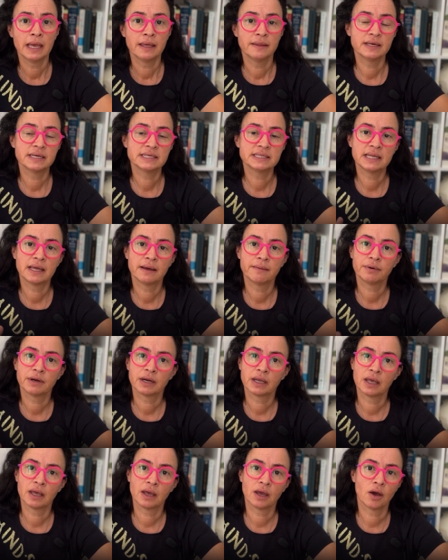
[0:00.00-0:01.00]
This
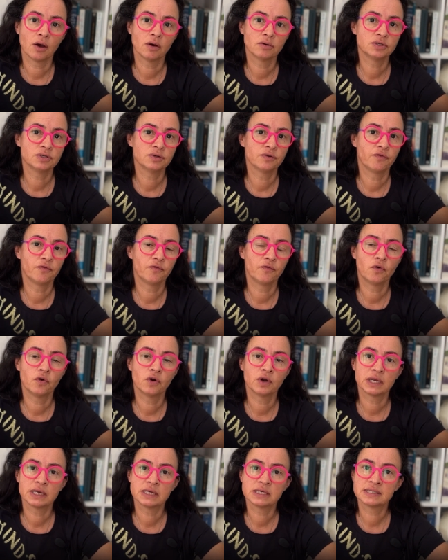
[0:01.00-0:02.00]
number can go to
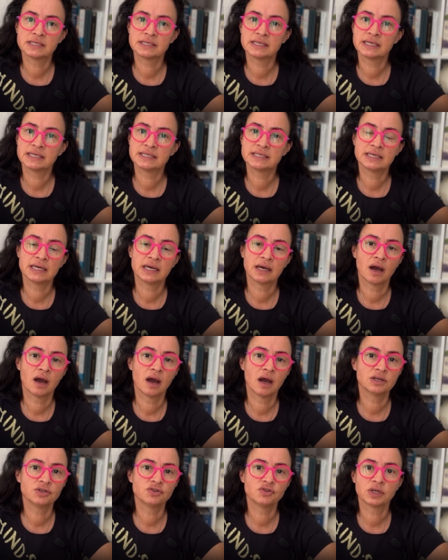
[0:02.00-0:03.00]
40, 60,
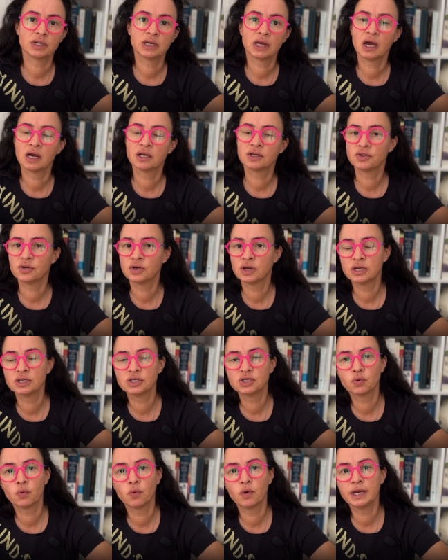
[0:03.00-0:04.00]
100,
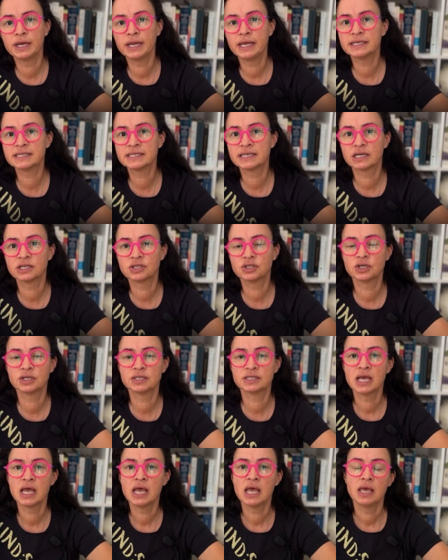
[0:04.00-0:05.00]
120
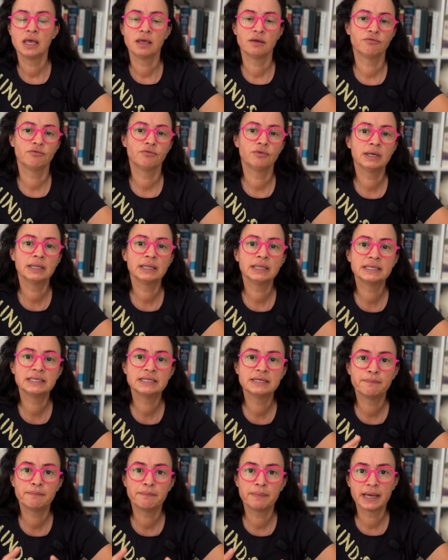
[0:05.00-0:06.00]
sessions. It really
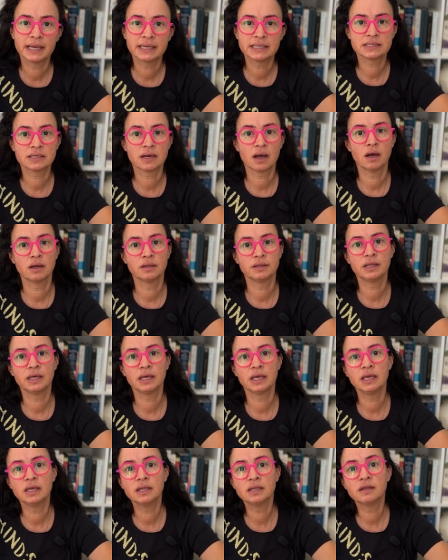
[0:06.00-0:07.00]
depends on
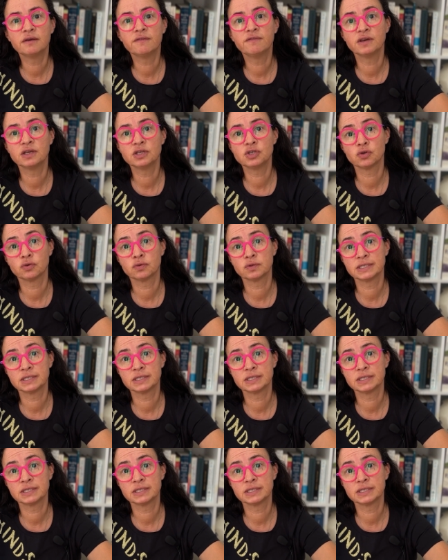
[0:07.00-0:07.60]
the individual